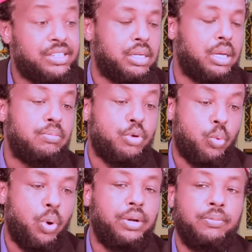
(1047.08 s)
uh, uh
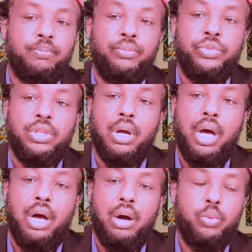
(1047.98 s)
lesson. Number one,
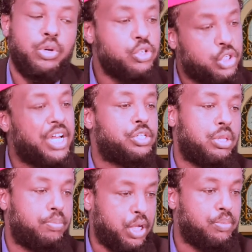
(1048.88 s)
uh, we don't
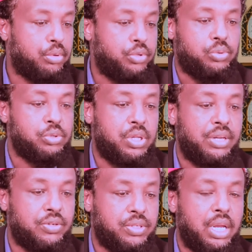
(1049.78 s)
judge the people.
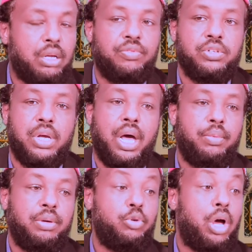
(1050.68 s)
This was the understanding of the
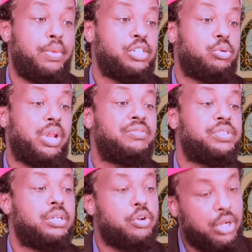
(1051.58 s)
Sahaba. Ibn Abbas
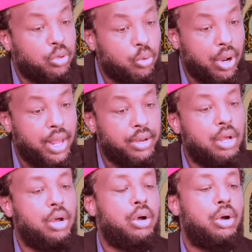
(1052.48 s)
could have said, read
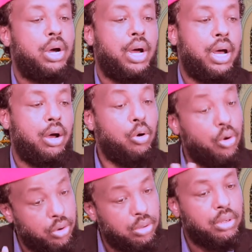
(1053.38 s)
Quran,
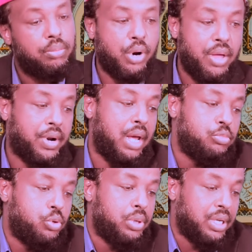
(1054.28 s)
uh, or
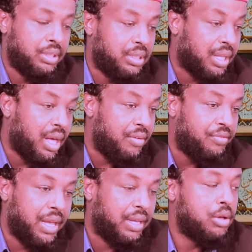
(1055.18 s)
brother, I'm doing
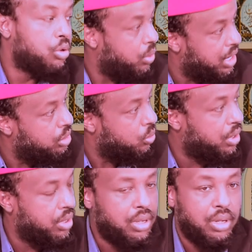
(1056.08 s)
i'tikaf, I can't go
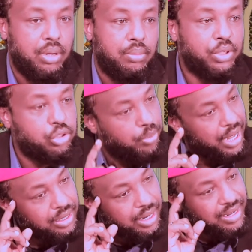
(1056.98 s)
anywhere.
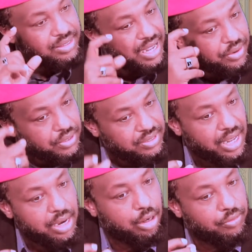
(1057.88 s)
But subhanAllah, his
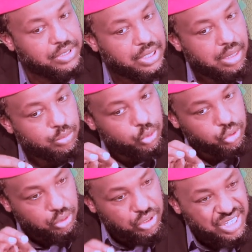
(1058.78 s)
understanding of
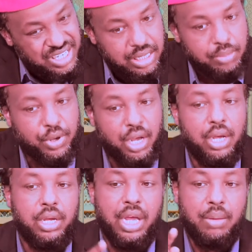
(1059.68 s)
Islam was so
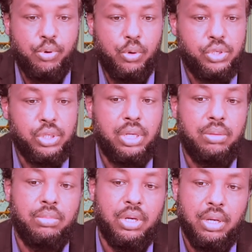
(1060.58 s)
deep, he
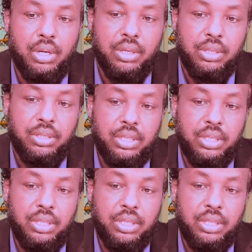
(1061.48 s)
approached him,